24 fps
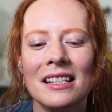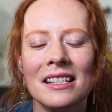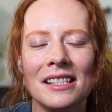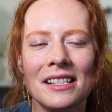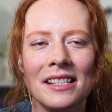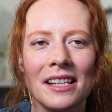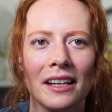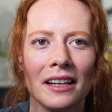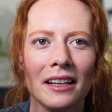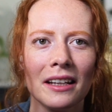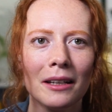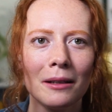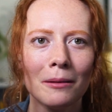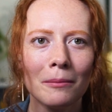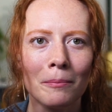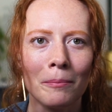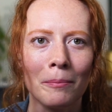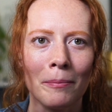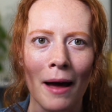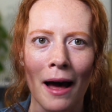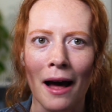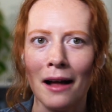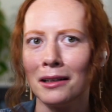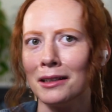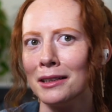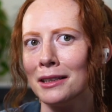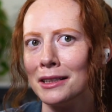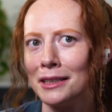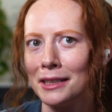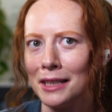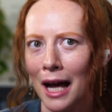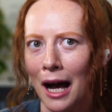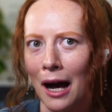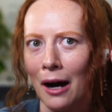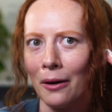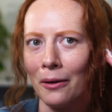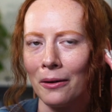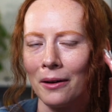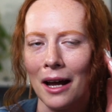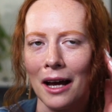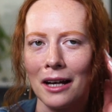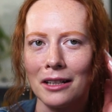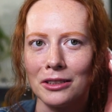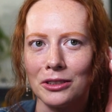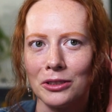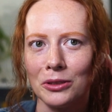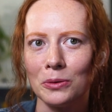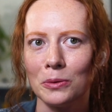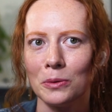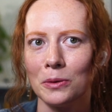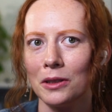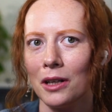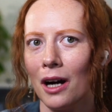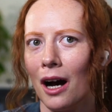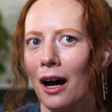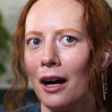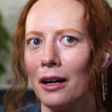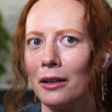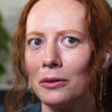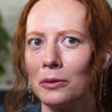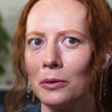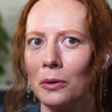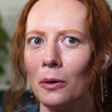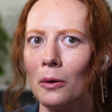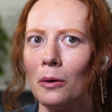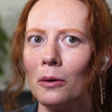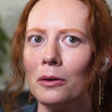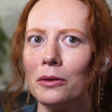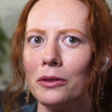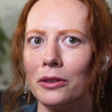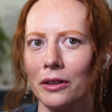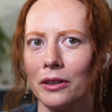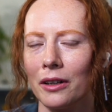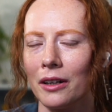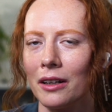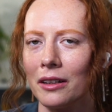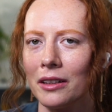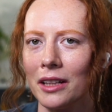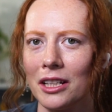Did it balance out as you got older?